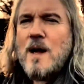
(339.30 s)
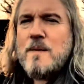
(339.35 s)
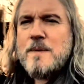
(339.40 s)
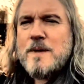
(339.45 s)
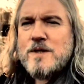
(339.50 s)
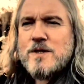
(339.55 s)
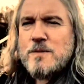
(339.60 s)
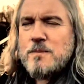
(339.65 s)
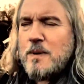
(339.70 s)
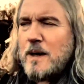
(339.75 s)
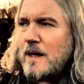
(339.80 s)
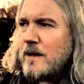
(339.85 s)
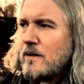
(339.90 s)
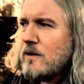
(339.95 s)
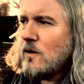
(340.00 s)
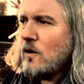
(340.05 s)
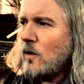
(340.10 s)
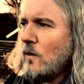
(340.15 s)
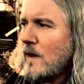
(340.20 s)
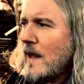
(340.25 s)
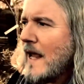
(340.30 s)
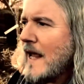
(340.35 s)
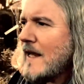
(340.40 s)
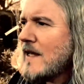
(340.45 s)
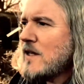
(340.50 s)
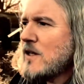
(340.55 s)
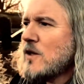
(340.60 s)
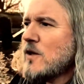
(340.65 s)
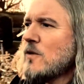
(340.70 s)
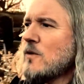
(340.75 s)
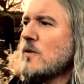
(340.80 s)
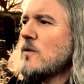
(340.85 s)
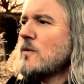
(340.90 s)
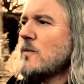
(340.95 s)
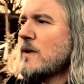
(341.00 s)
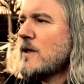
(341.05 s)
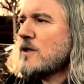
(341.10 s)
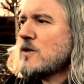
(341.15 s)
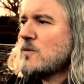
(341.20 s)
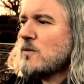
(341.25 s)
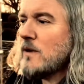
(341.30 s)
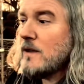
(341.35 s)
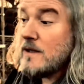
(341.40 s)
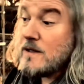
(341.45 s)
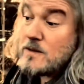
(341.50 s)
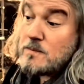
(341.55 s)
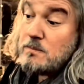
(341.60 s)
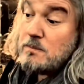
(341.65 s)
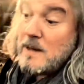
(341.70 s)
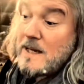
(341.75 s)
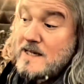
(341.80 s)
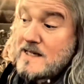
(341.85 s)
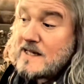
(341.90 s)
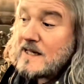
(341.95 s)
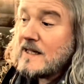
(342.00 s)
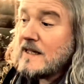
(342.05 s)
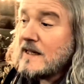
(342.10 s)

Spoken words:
in Japan called the Ainu, which was basically